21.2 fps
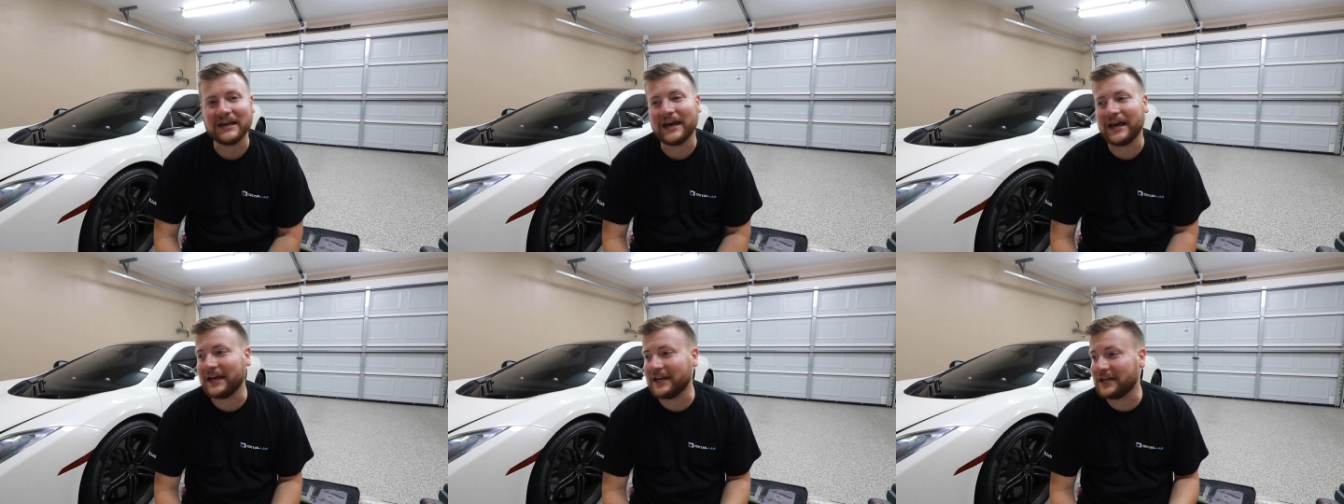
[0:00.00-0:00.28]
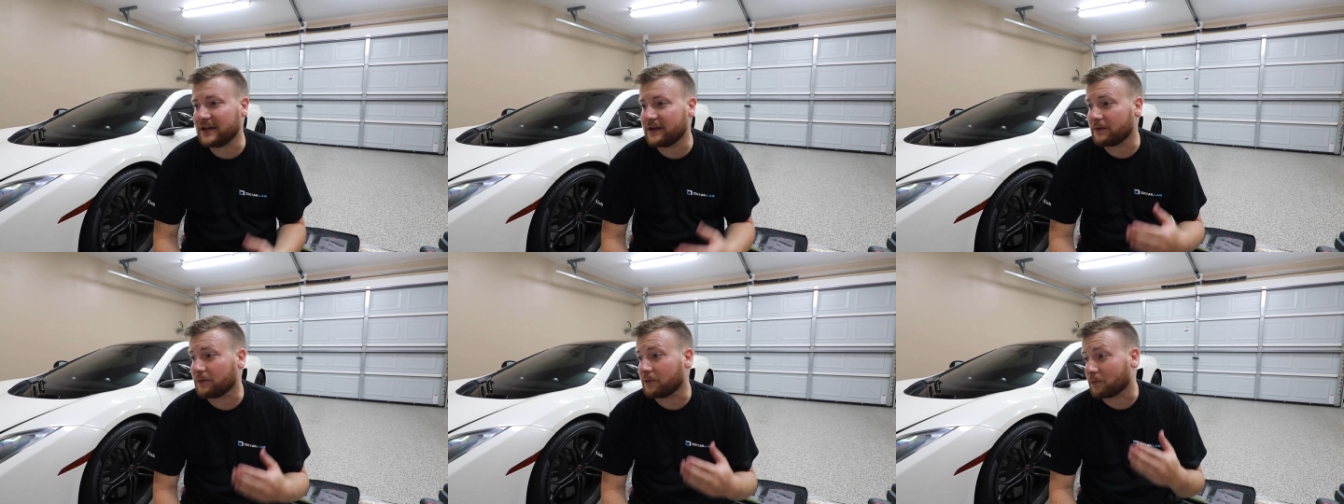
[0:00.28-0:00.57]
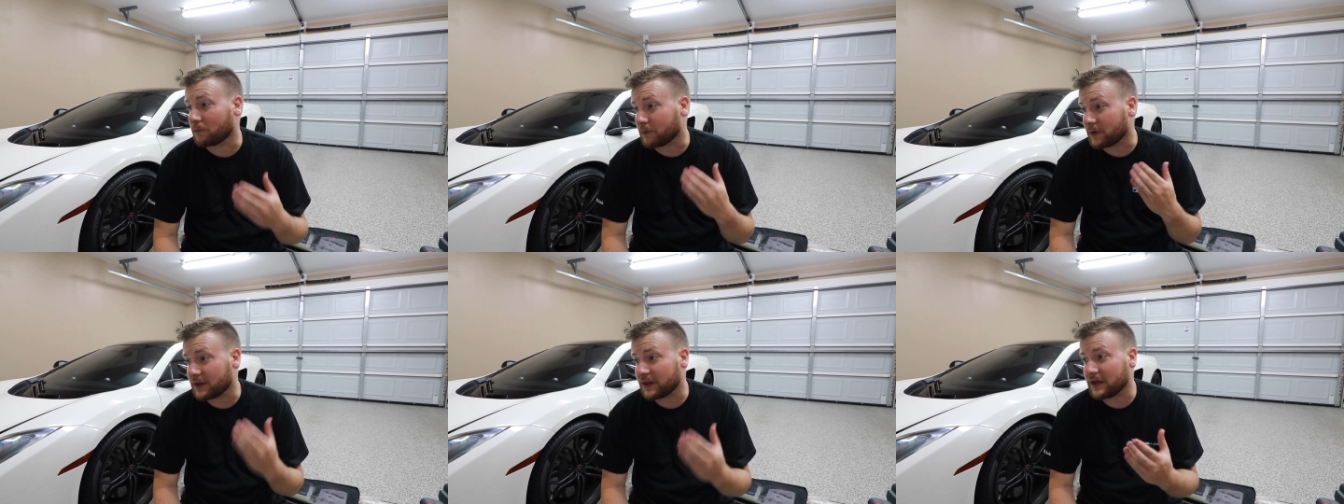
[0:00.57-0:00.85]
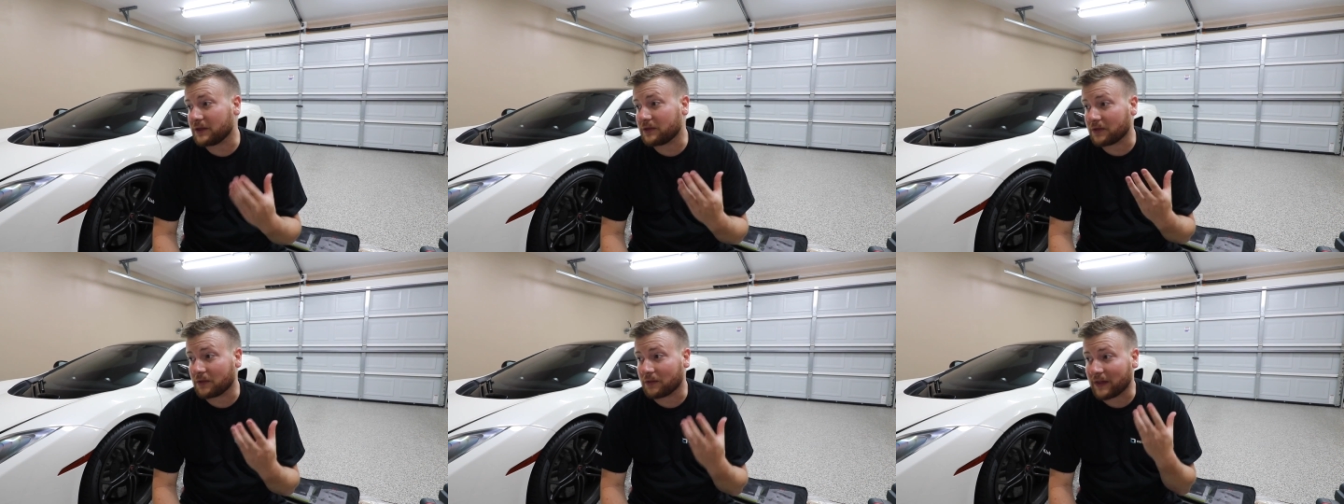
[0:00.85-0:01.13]
and
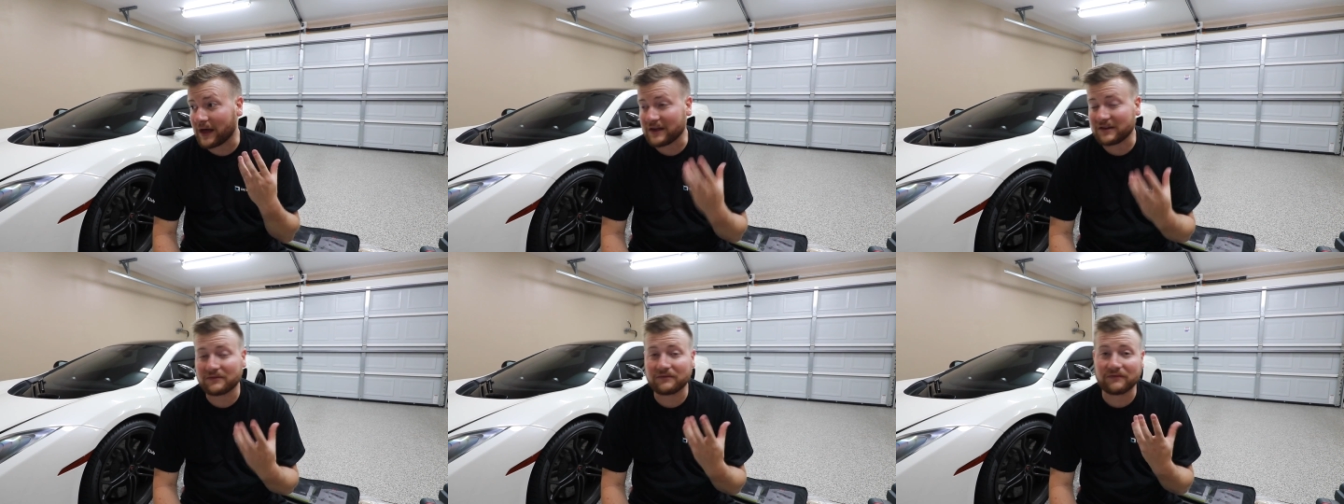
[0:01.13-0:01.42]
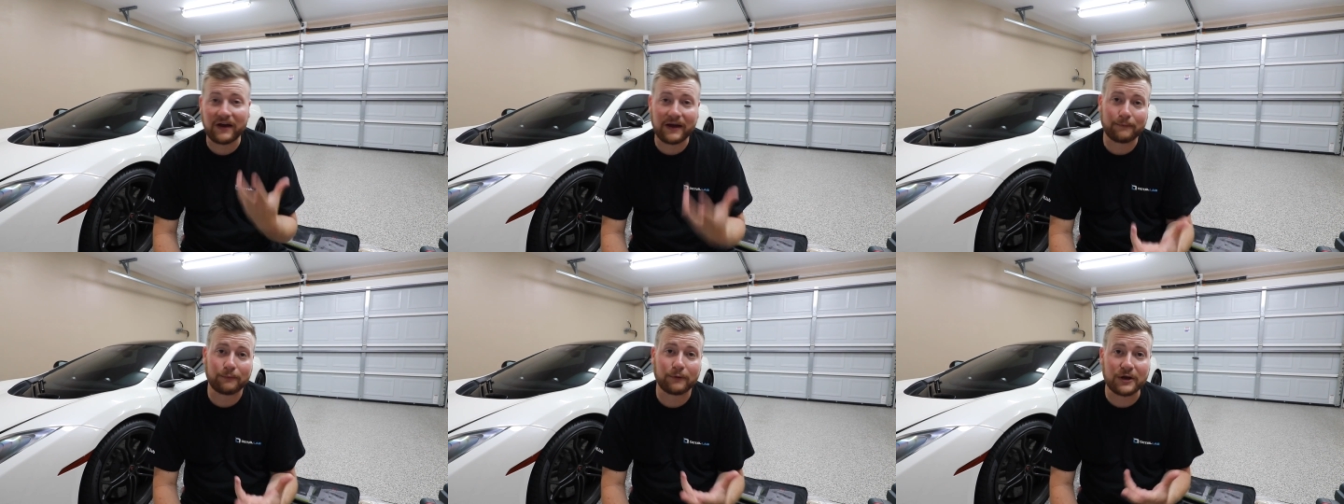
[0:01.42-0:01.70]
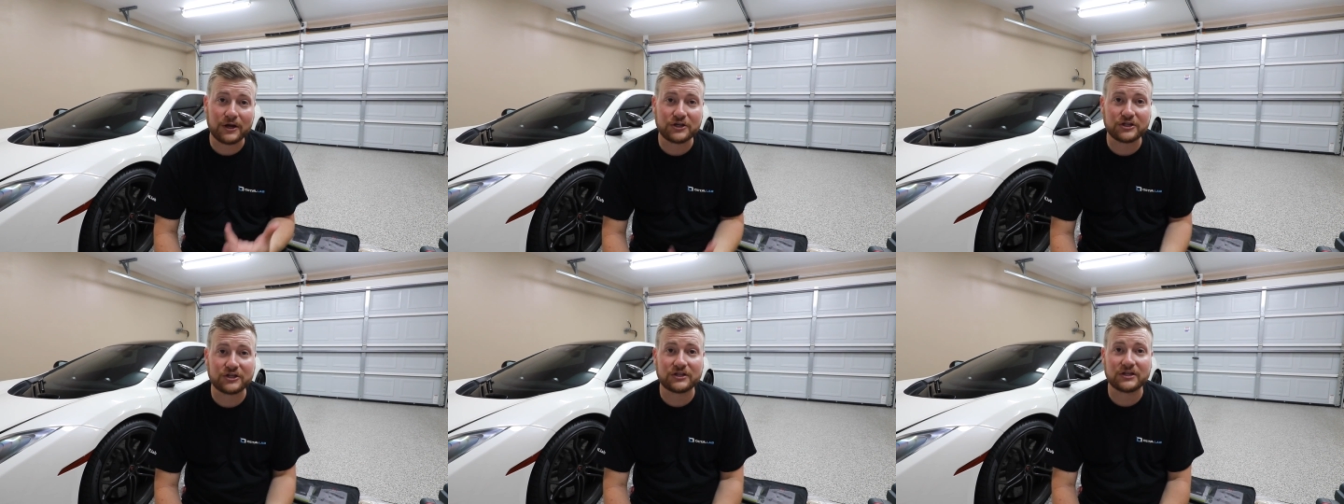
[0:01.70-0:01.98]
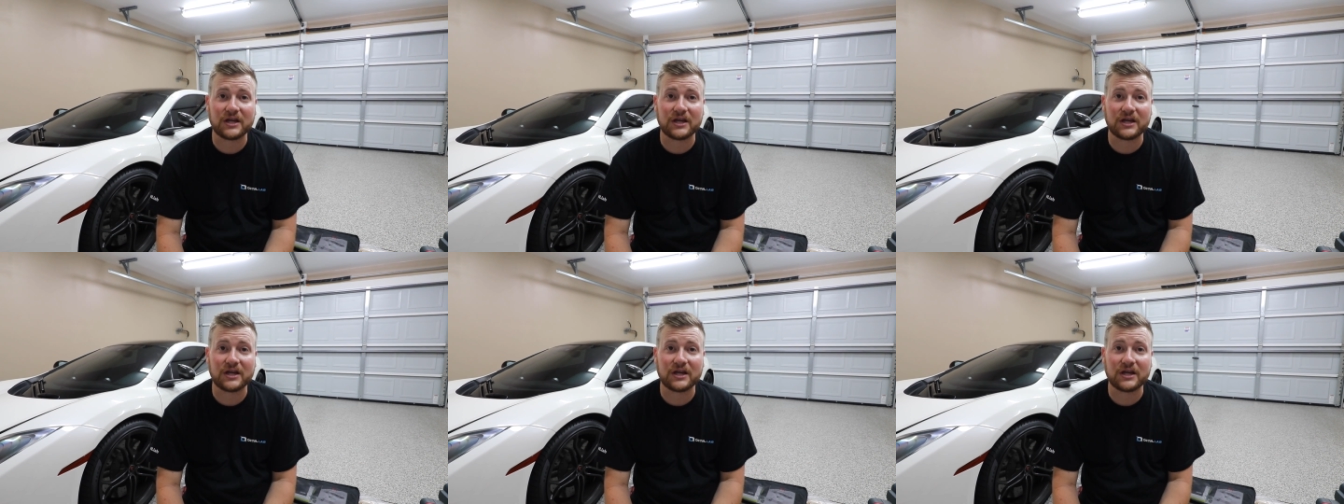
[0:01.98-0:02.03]
really the less vibration